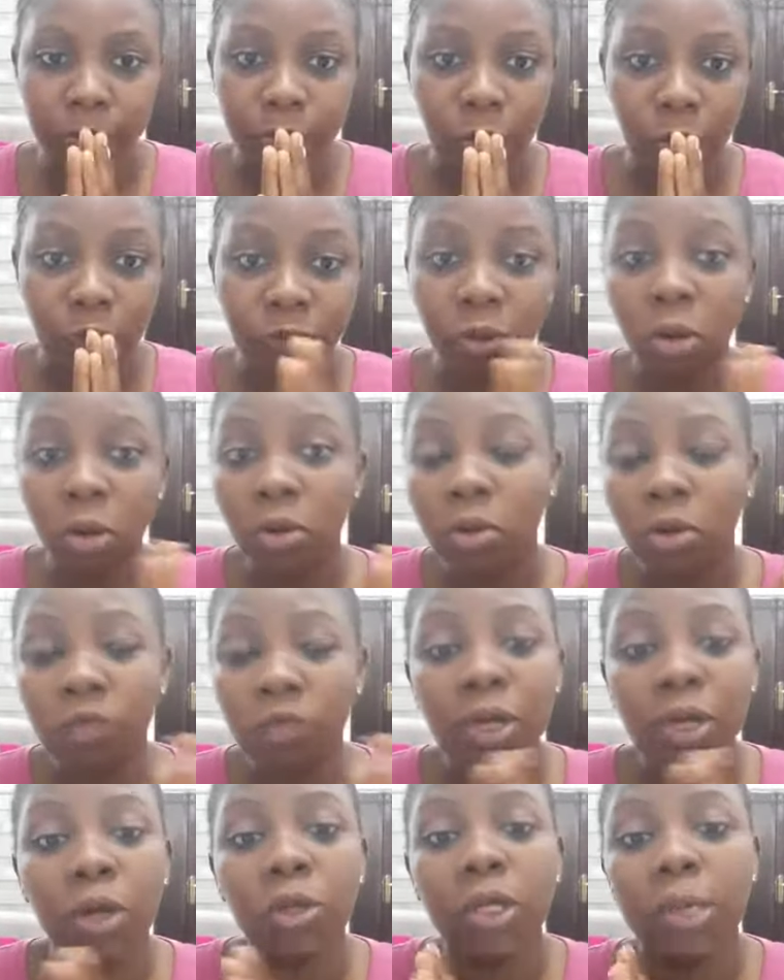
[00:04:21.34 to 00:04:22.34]
all
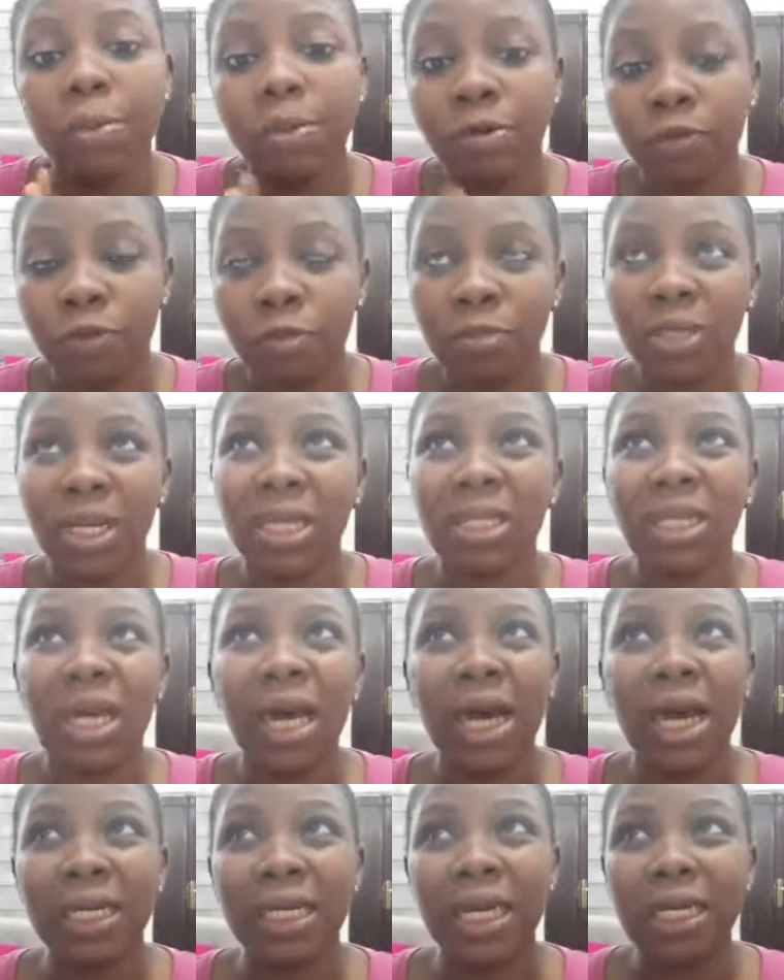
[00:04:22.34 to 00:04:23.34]
of their other perfumes. And they
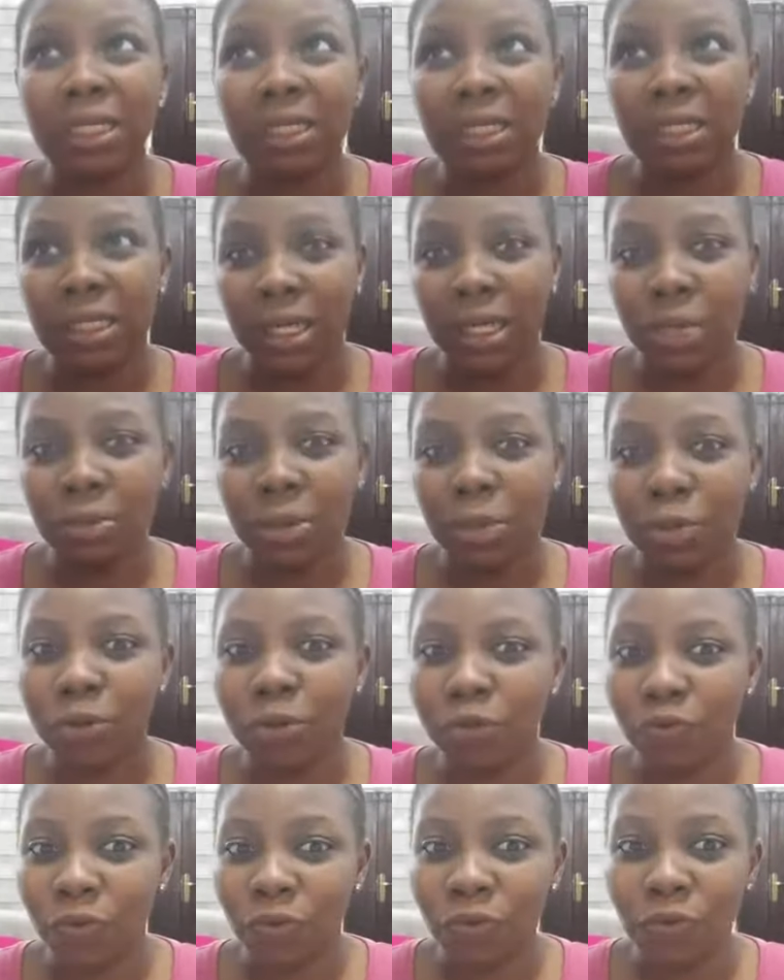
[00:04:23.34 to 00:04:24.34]
had, at the time, I
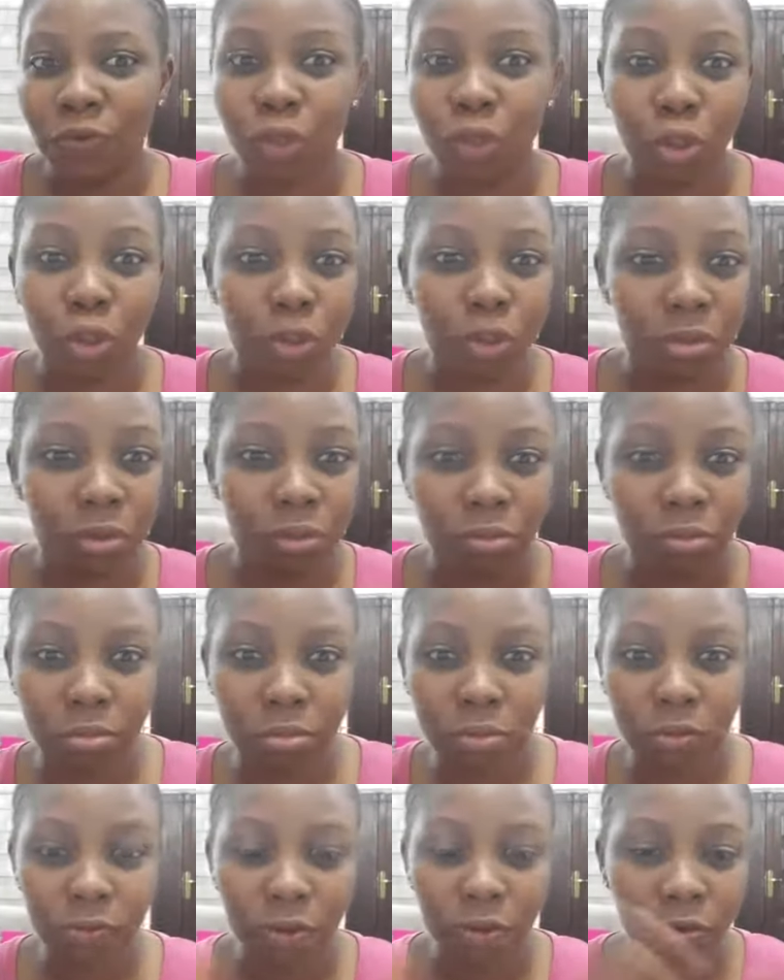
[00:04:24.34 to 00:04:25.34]
don't know if
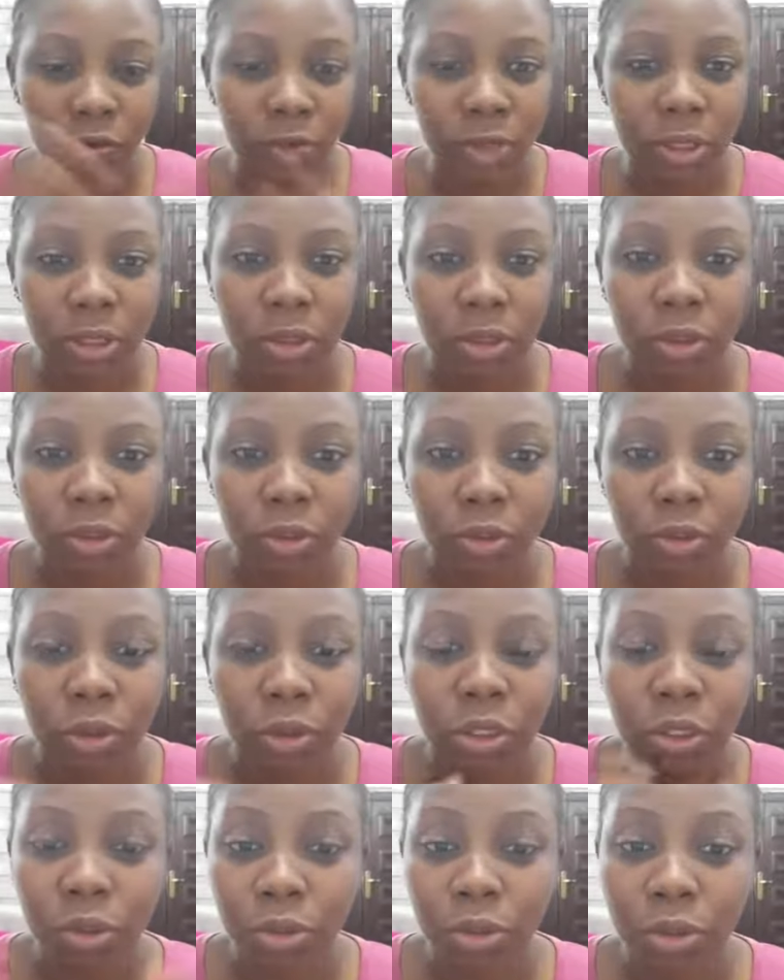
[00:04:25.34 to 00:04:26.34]
they've cut or
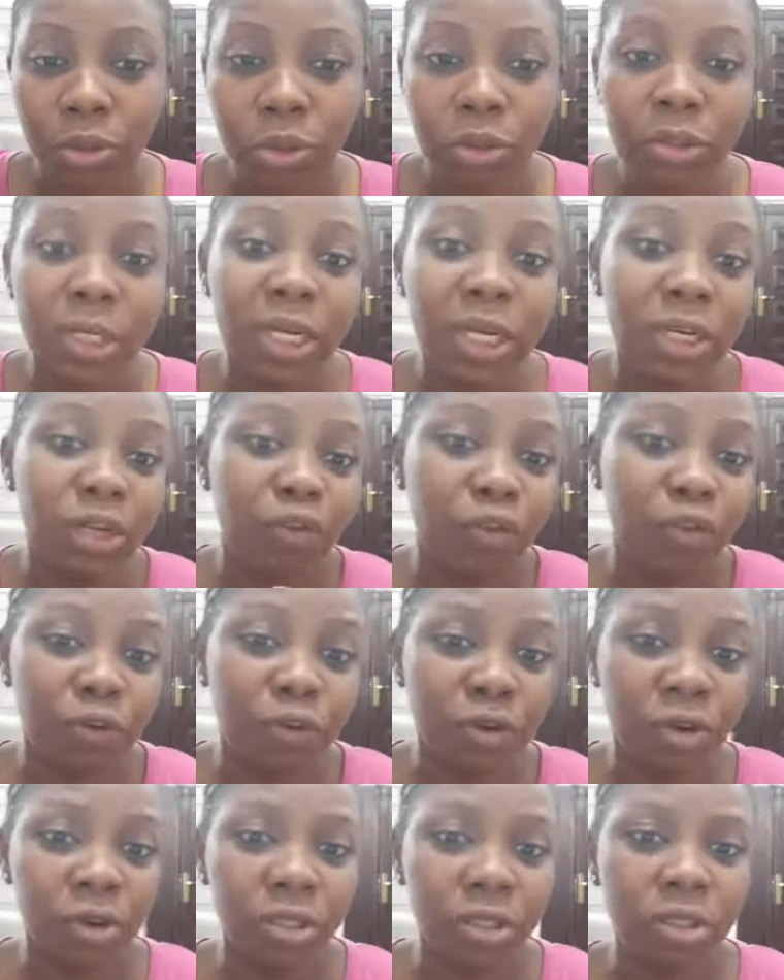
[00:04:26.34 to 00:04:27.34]
discontinued any of their
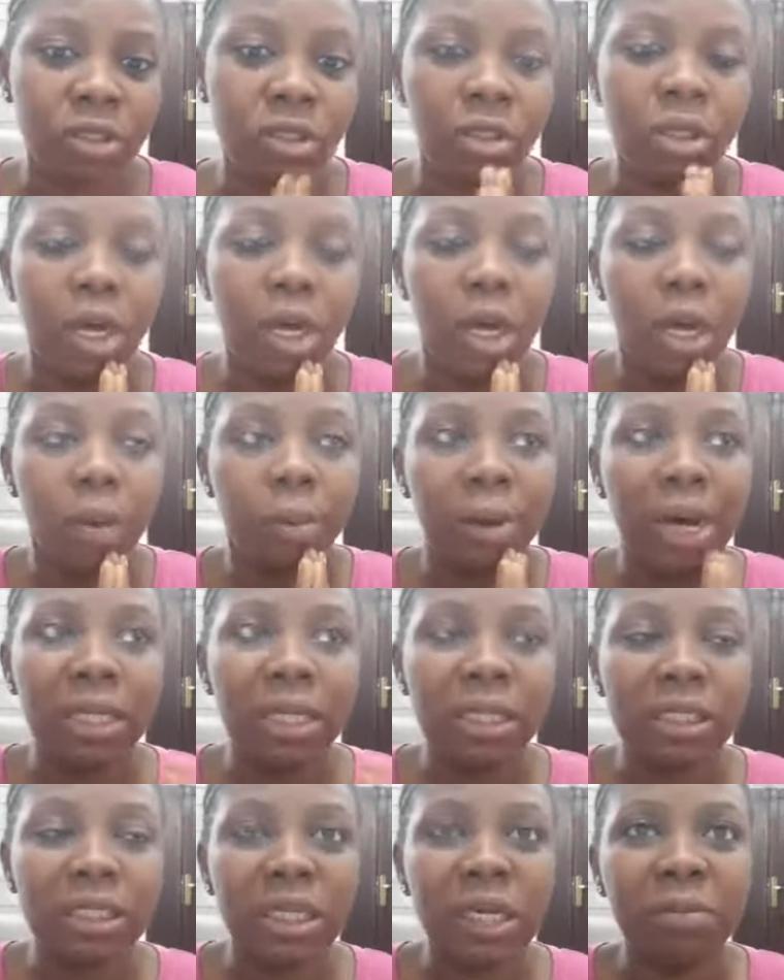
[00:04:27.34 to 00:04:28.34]
fragrances, but
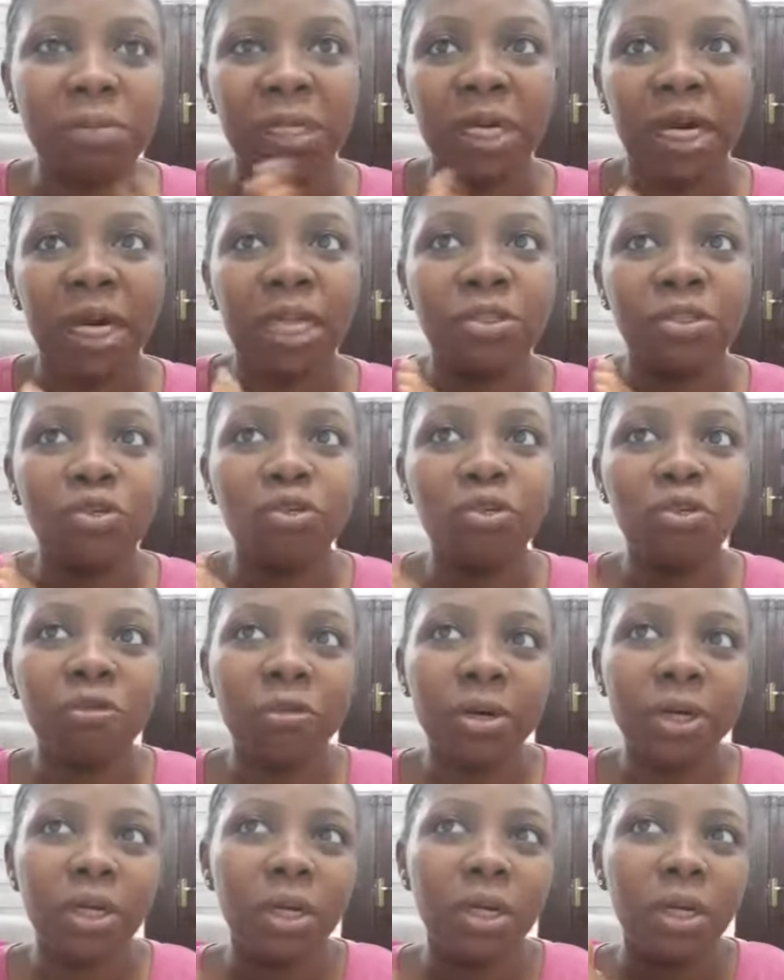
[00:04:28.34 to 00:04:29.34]
at the time they had
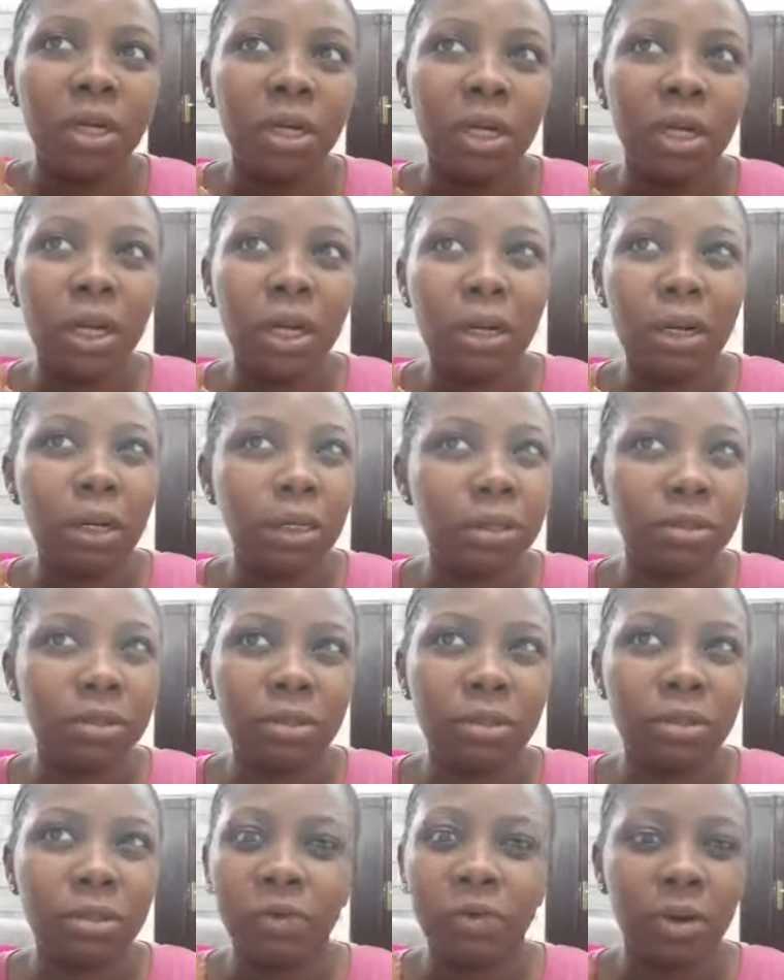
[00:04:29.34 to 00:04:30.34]
over
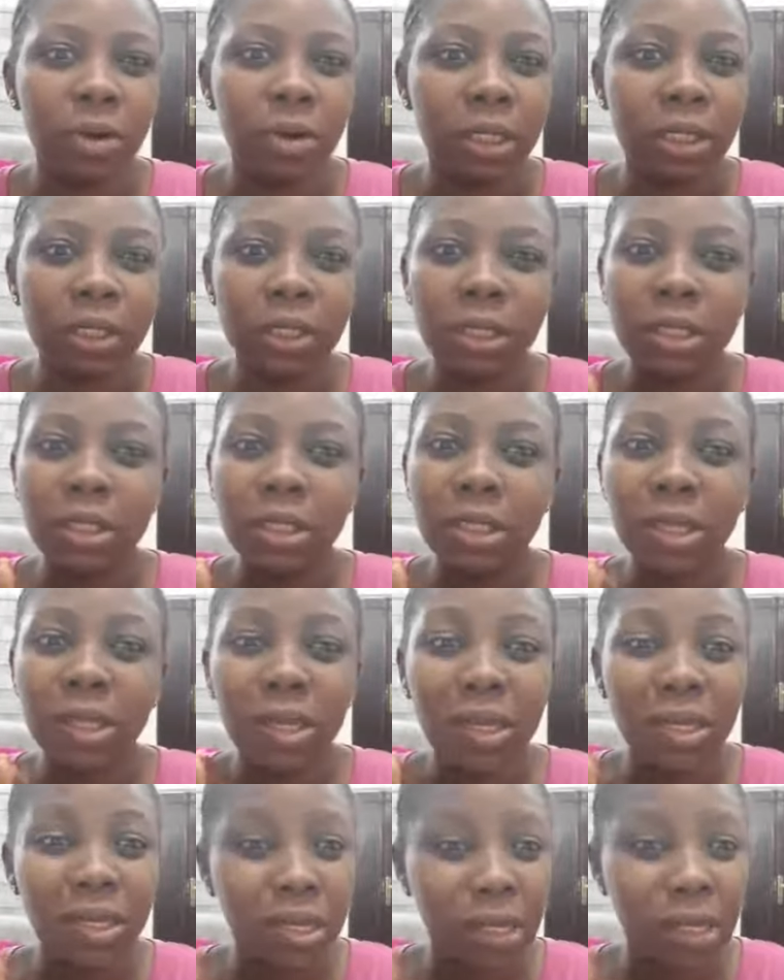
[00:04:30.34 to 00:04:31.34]
100 fragrances
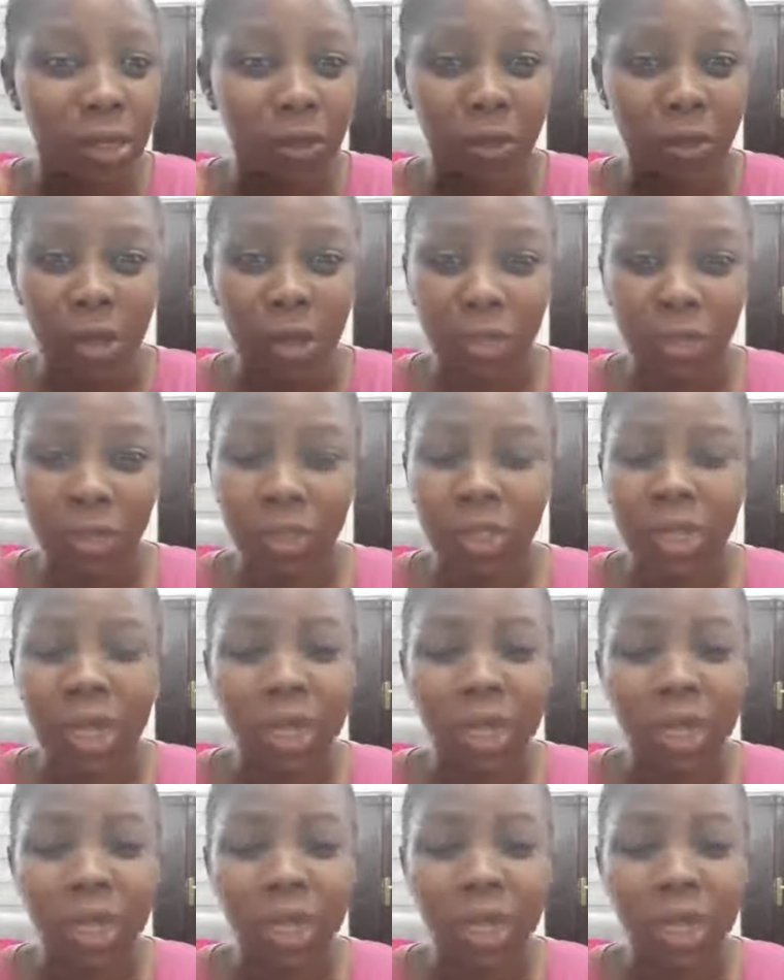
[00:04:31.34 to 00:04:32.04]
in their collection.